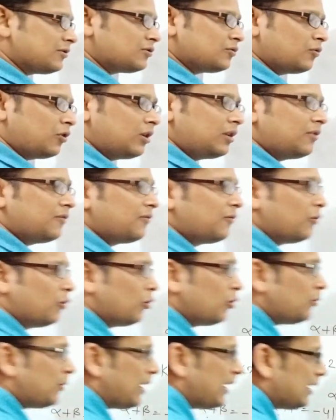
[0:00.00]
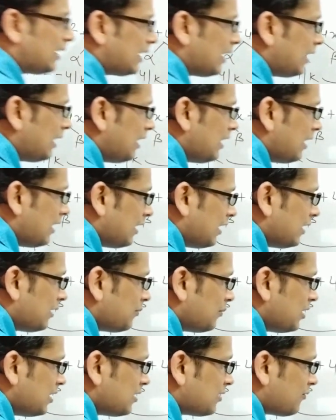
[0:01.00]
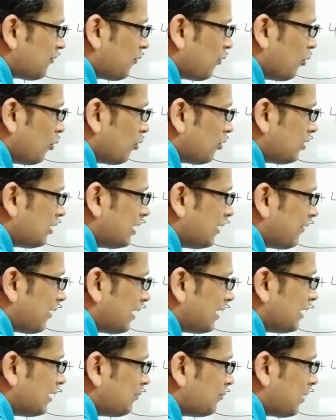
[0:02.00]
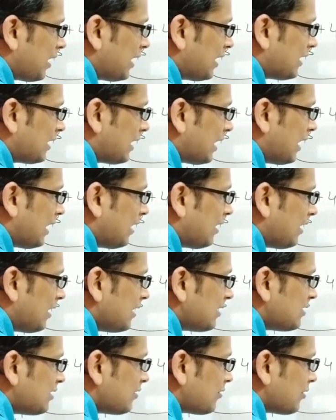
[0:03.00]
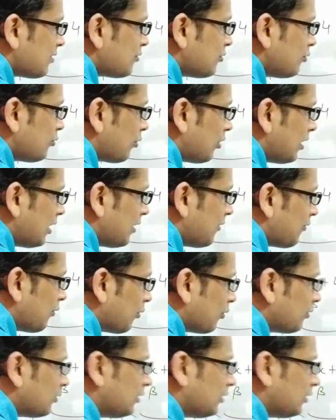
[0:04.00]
to what, 4 by k. It means 4 divided by k is equals to 24.